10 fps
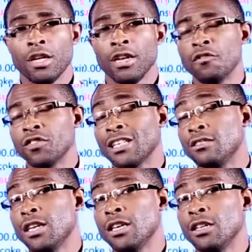and after
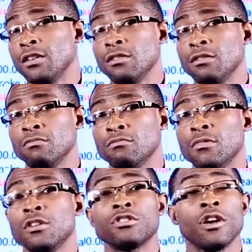taking
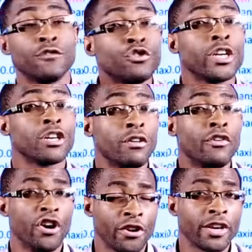a soft drink of
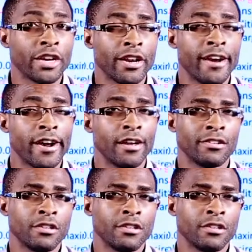100 naira,